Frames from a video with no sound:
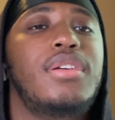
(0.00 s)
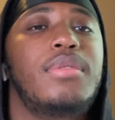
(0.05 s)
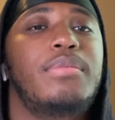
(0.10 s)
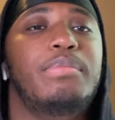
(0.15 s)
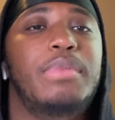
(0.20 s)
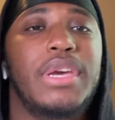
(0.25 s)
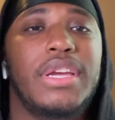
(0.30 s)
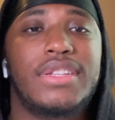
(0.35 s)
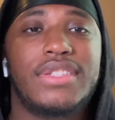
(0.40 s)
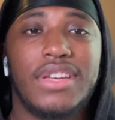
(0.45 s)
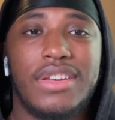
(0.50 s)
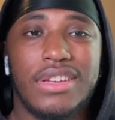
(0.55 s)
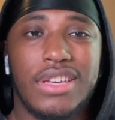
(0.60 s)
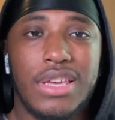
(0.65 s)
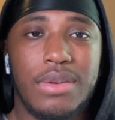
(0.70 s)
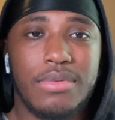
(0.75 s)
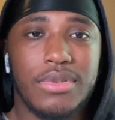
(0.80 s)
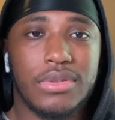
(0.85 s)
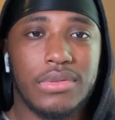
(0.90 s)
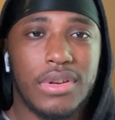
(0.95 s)
big take
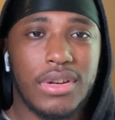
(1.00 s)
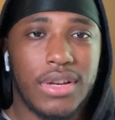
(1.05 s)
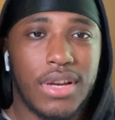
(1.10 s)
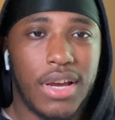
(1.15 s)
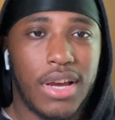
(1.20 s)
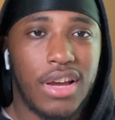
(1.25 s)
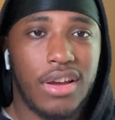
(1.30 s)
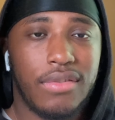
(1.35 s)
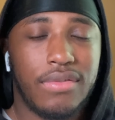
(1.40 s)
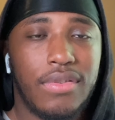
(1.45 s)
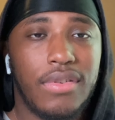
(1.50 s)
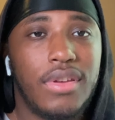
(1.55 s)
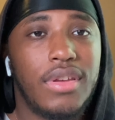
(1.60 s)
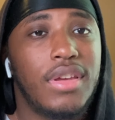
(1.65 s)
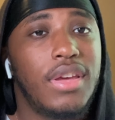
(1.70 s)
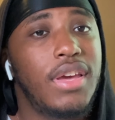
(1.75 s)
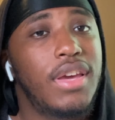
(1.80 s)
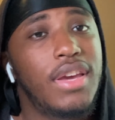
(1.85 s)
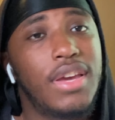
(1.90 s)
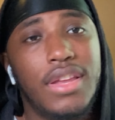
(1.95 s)
he was going to have
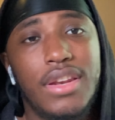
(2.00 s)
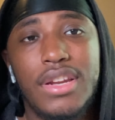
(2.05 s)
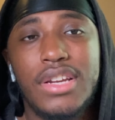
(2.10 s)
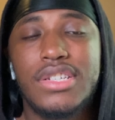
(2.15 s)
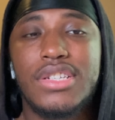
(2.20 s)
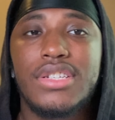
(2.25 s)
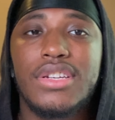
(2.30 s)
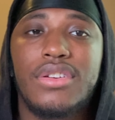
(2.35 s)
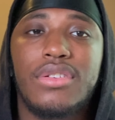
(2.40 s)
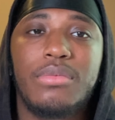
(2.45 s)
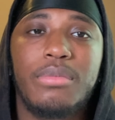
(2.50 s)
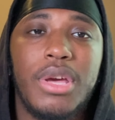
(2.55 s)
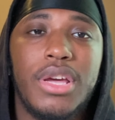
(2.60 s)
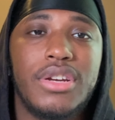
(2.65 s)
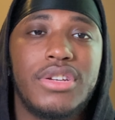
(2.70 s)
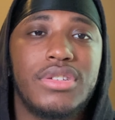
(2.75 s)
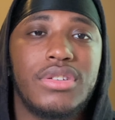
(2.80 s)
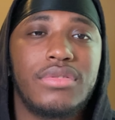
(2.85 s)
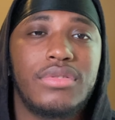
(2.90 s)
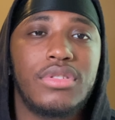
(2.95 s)
in his general
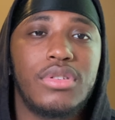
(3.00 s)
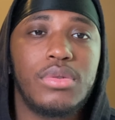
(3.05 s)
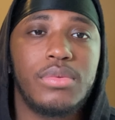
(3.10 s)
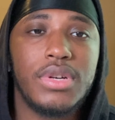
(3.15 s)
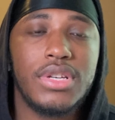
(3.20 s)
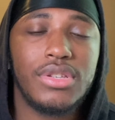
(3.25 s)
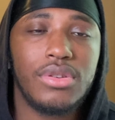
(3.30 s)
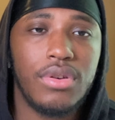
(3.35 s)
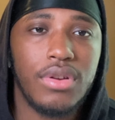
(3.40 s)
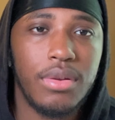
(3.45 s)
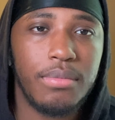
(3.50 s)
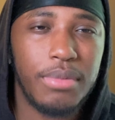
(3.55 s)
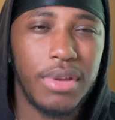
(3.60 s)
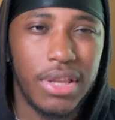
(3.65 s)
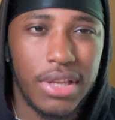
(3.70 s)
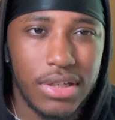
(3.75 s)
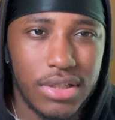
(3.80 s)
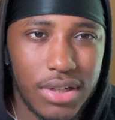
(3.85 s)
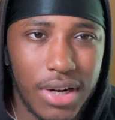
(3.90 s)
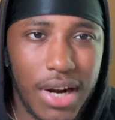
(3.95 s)
manager role was going to be
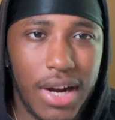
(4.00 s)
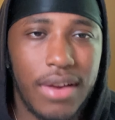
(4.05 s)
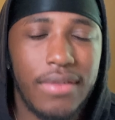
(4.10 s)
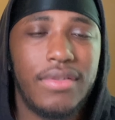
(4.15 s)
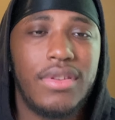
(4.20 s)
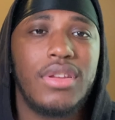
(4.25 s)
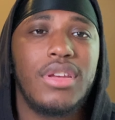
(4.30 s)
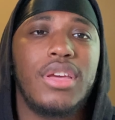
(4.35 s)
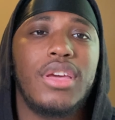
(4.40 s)
the draft.